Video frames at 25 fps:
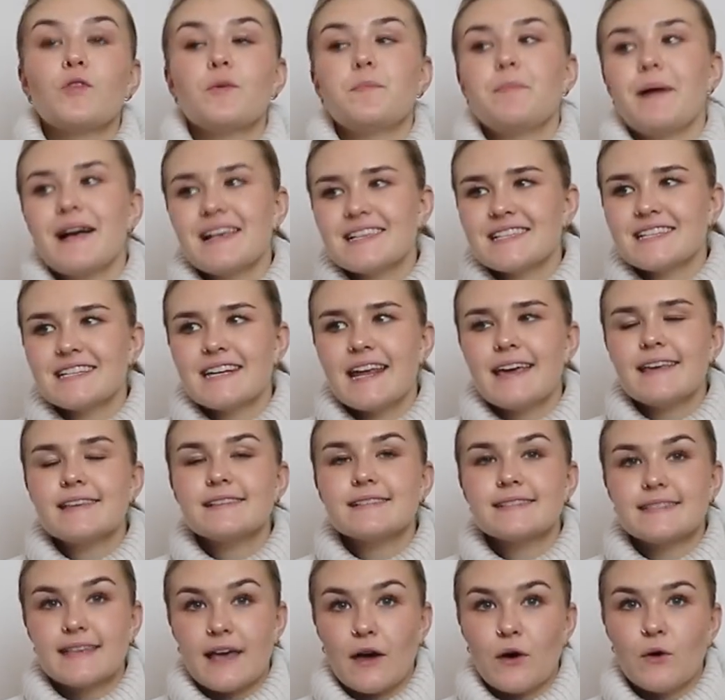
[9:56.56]
the bassinet
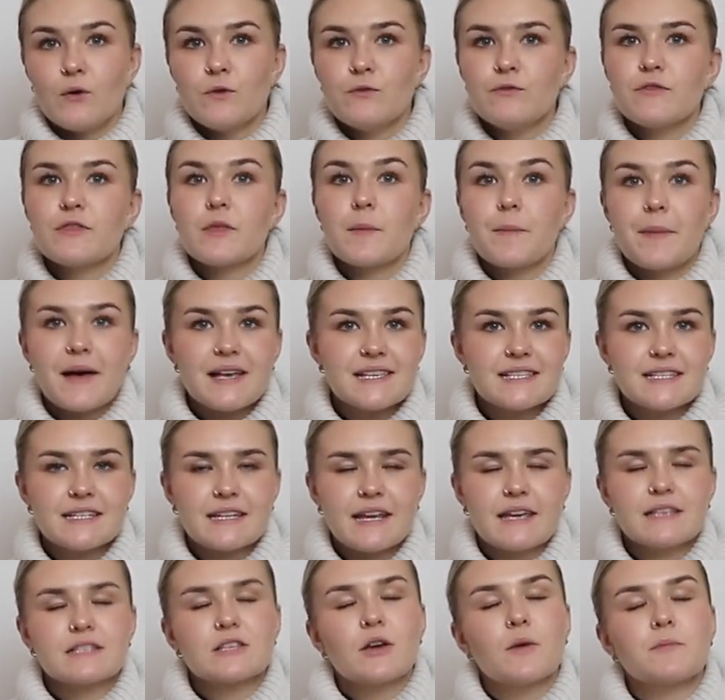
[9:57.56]
itself,
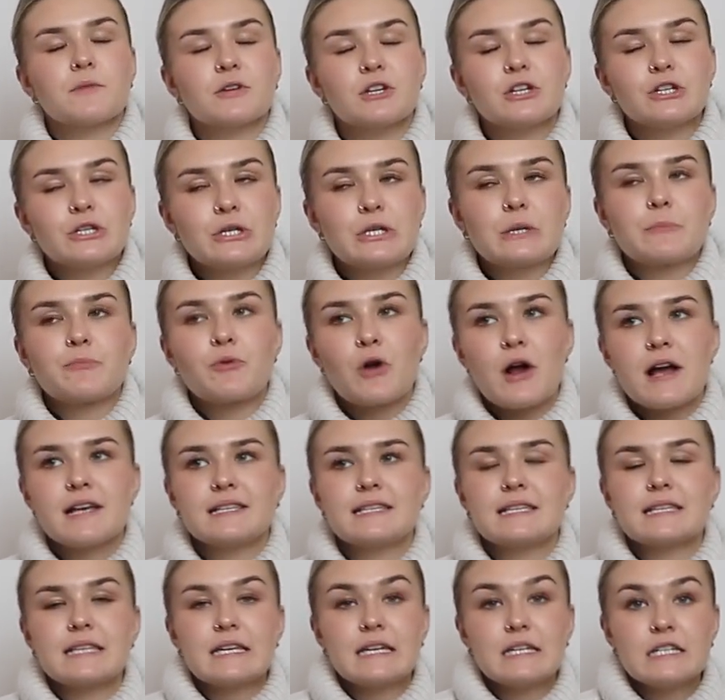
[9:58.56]
so I'm going to do the
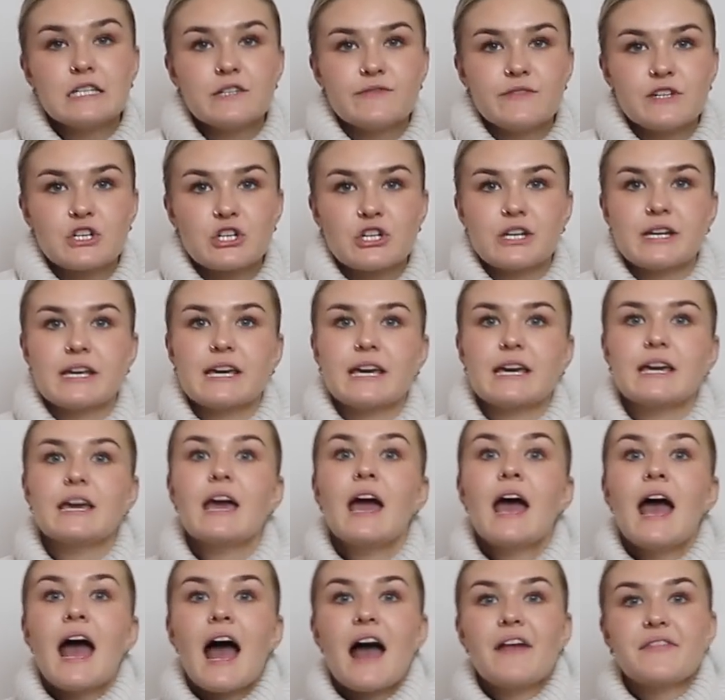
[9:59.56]
prices
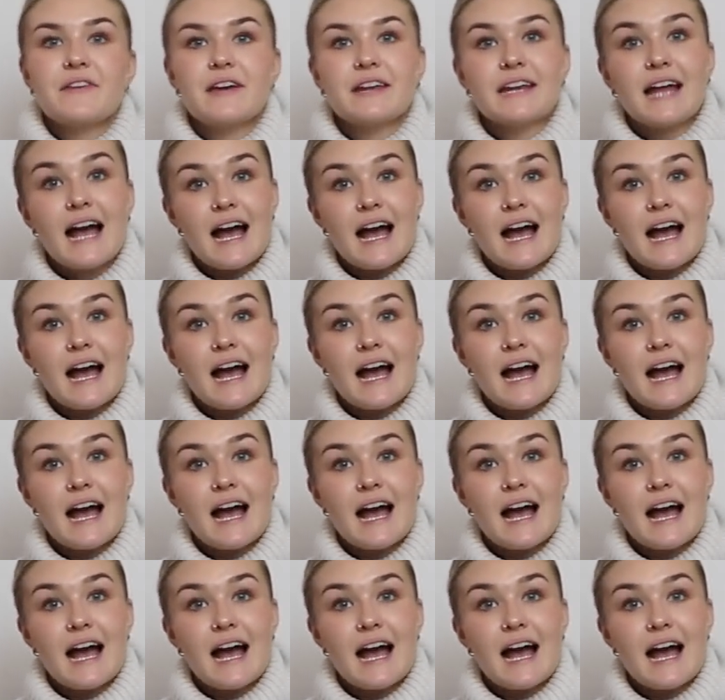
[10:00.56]
individually and then